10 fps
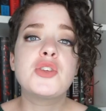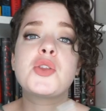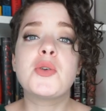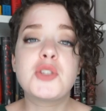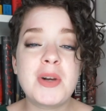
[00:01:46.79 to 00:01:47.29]
So
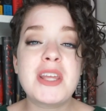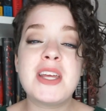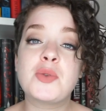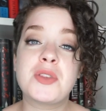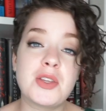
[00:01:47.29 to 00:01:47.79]
there are so many
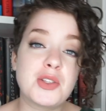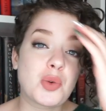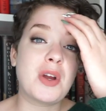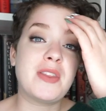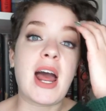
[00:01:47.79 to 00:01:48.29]
things within the
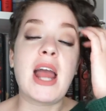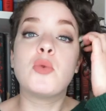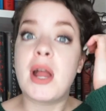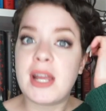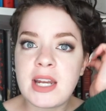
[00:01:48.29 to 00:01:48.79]
story that I
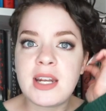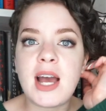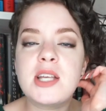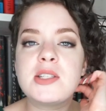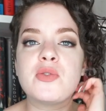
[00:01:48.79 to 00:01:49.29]
recognized